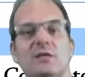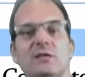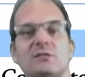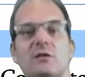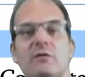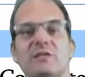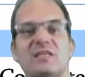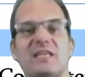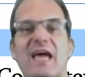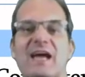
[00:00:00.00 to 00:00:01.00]
So it
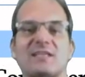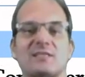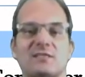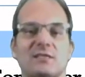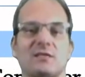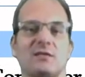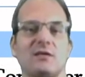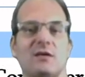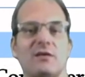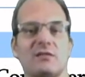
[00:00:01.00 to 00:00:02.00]
detects
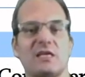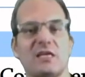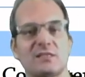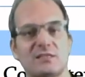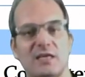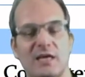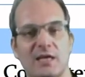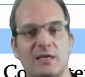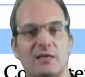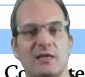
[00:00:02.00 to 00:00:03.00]
things
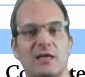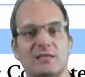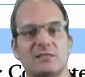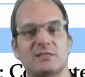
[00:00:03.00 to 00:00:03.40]
in its